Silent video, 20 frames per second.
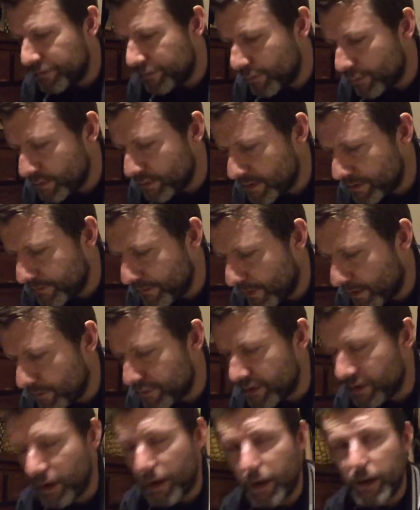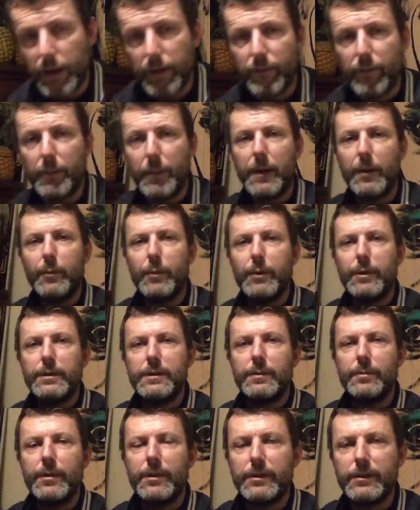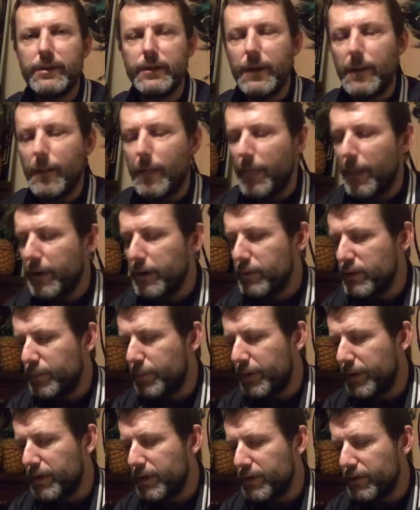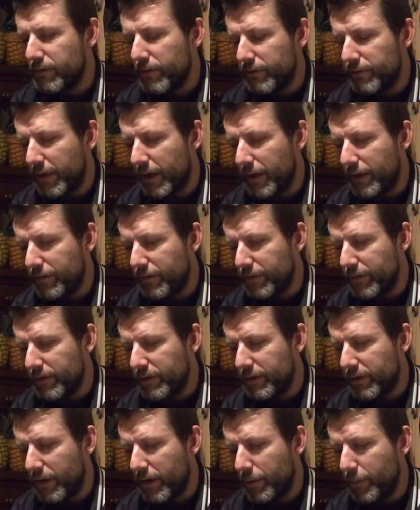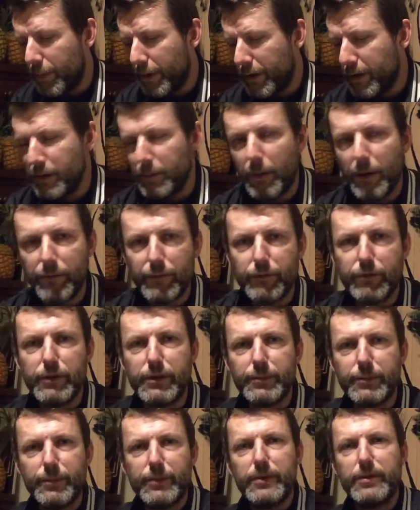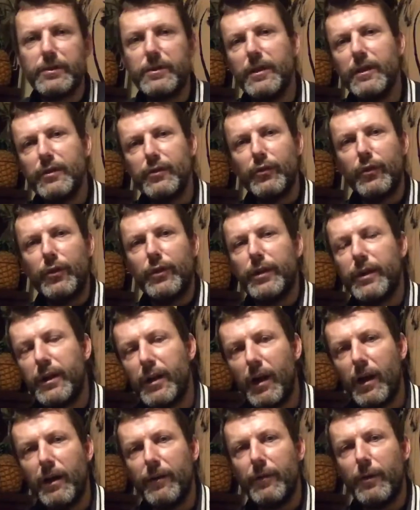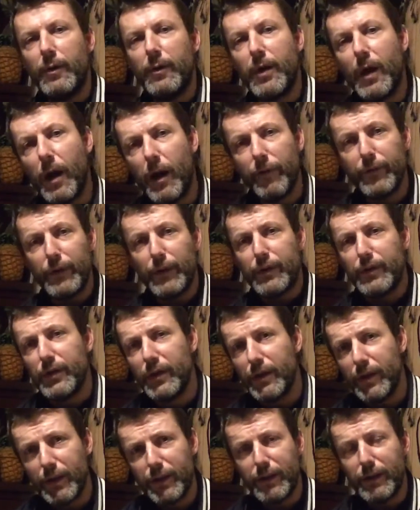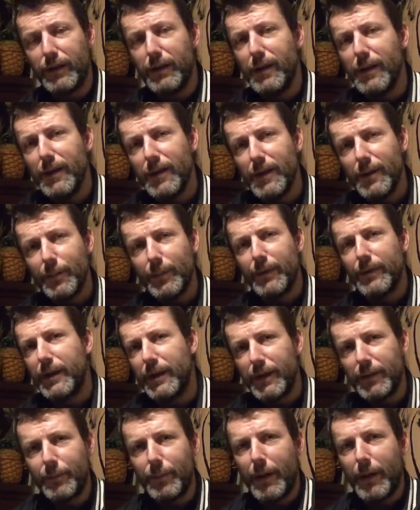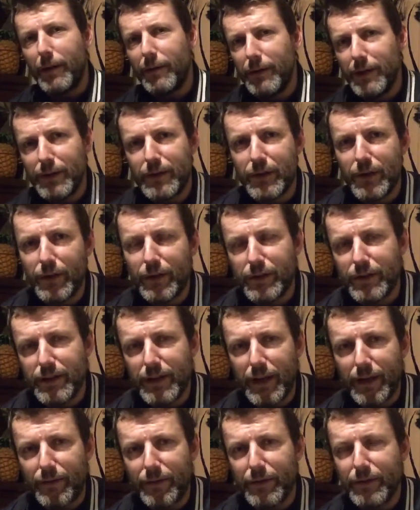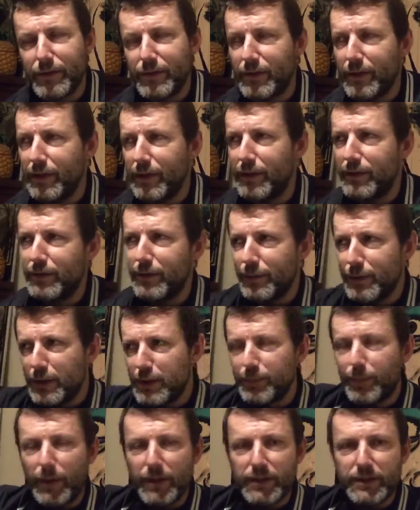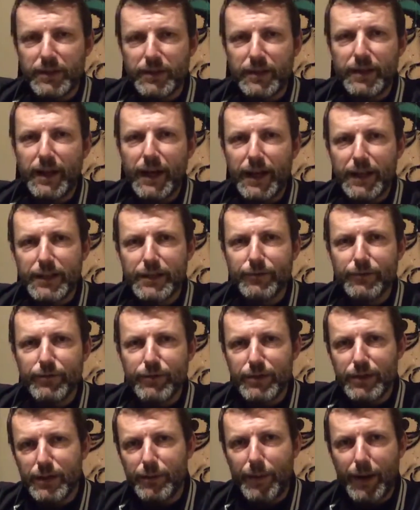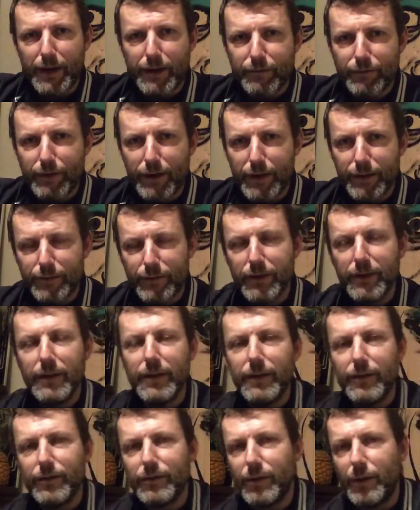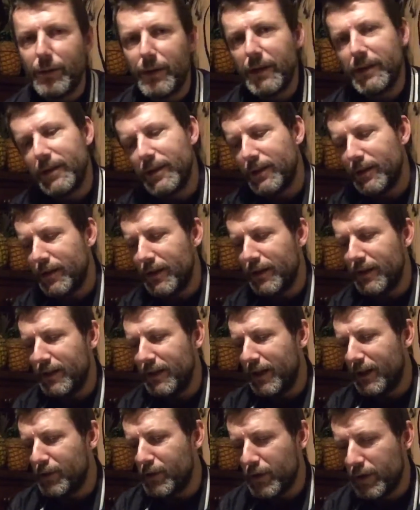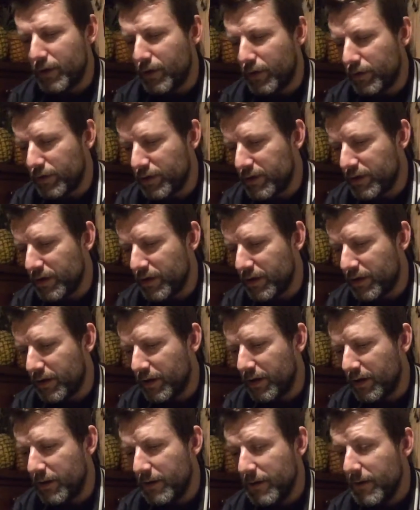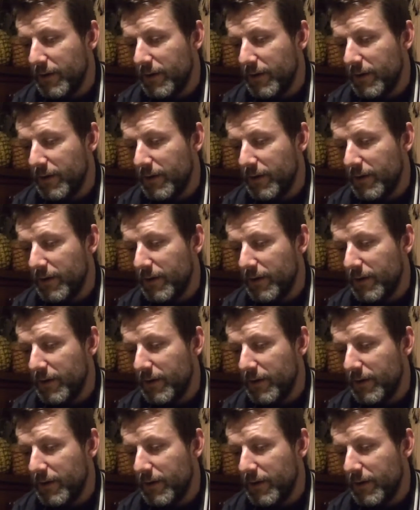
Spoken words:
45. She can't even make Weetabix. And there's a picture of David Beckham over Christmas trying to carving a turkey, but then apparently it turns out that somebody spotted the caterers in the background, so he didn't actually cook the turkey.